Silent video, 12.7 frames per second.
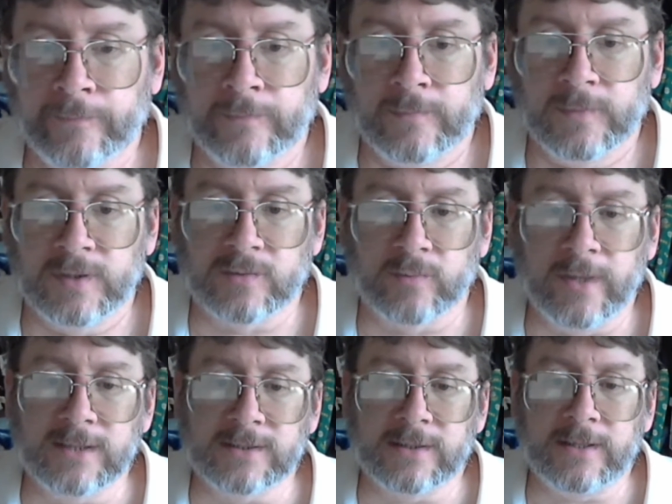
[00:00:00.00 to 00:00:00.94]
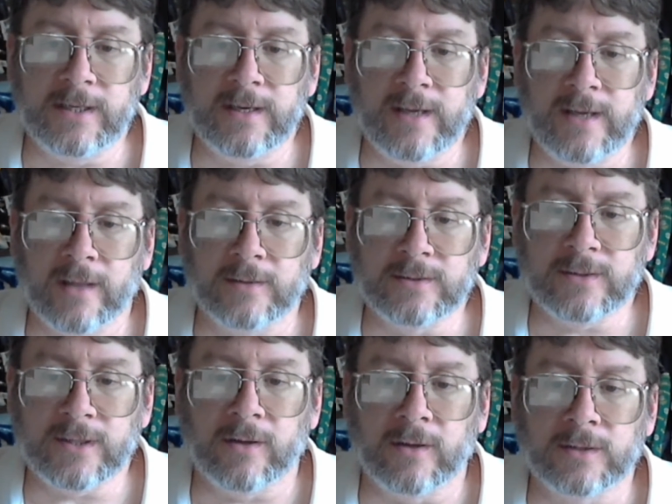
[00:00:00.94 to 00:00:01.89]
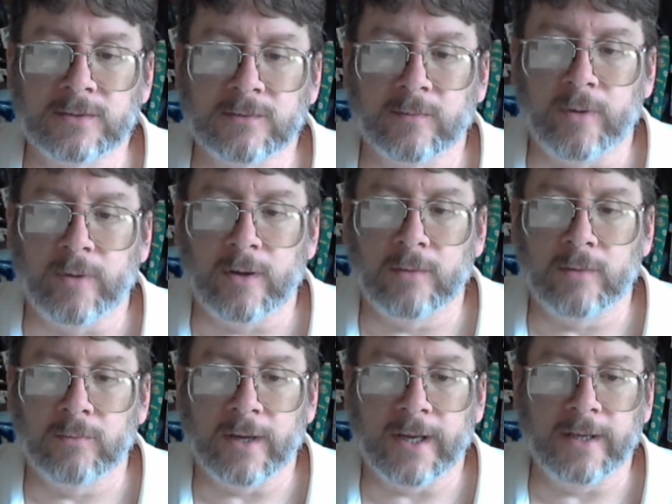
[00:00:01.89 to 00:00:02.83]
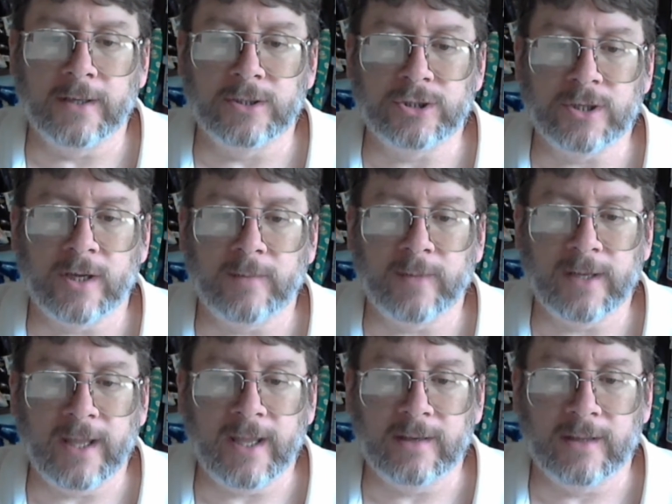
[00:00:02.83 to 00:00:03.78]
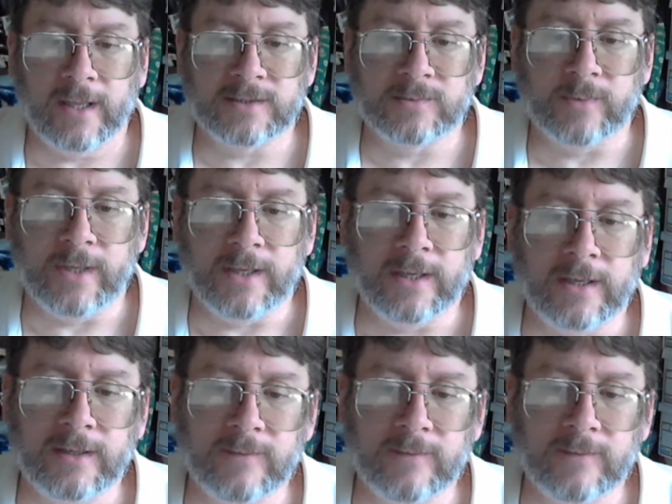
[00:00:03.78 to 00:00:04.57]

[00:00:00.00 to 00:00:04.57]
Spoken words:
There's a reason he knelt at the altar of Paul Ryan and John McCain last weekend,